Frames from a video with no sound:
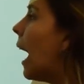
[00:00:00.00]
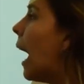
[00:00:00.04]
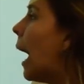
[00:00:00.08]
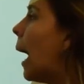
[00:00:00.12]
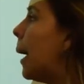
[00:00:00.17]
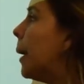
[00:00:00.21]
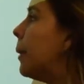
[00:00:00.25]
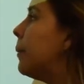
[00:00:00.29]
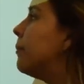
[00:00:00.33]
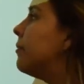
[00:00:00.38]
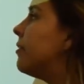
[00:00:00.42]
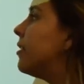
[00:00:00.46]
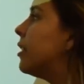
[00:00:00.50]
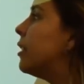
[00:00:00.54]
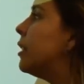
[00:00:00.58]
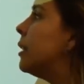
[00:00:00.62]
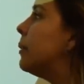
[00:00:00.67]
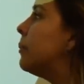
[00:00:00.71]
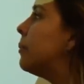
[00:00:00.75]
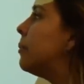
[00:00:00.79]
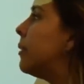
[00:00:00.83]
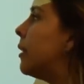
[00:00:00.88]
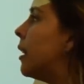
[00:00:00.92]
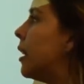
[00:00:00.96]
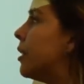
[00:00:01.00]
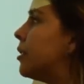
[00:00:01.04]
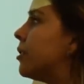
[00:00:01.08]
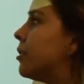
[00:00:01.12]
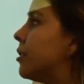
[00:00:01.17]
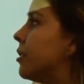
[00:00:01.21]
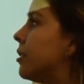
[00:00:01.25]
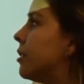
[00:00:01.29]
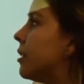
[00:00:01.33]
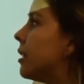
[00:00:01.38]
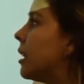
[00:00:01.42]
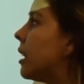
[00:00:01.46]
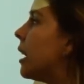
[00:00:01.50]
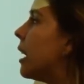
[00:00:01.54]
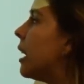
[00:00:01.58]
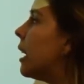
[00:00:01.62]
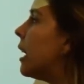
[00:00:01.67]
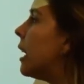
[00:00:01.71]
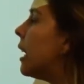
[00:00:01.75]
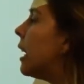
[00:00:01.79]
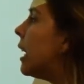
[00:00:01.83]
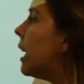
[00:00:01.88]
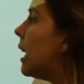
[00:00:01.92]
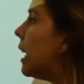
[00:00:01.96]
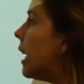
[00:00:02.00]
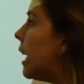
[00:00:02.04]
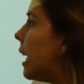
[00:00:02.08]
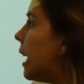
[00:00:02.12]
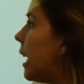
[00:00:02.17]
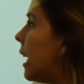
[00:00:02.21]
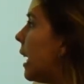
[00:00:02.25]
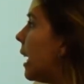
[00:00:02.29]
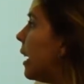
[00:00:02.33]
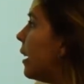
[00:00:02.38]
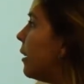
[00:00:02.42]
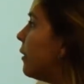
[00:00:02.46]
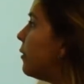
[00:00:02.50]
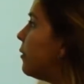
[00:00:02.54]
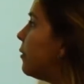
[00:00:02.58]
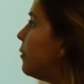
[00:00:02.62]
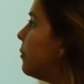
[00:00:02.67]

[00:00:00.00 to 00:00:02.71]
I am very pleasured if